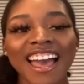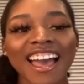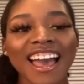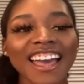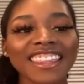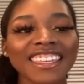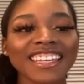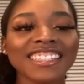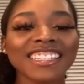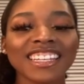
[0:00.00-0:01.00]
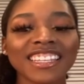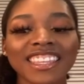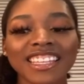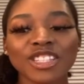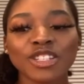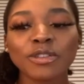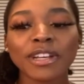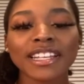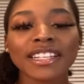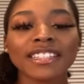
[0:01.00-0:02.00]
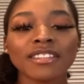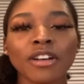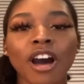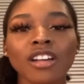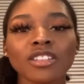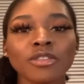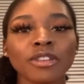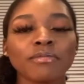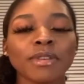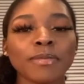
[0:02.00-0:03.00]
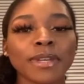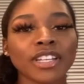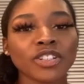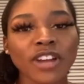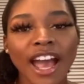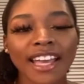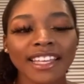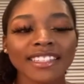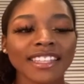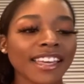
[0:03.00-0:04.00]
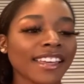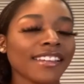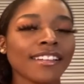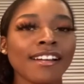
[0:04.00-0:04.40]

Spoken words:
I think it's a good thing too, because also with me being in track, it's like